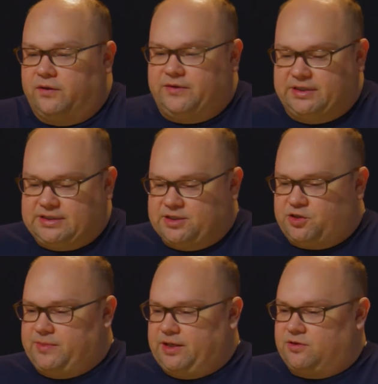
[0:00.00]
of the
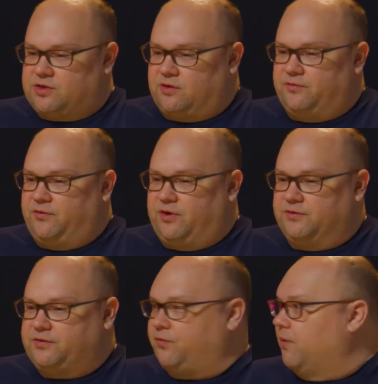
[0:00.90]
decision makers are
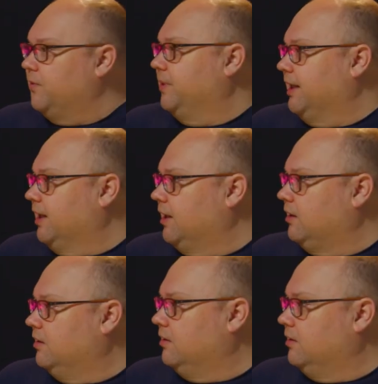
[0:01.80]
involved from the beginning,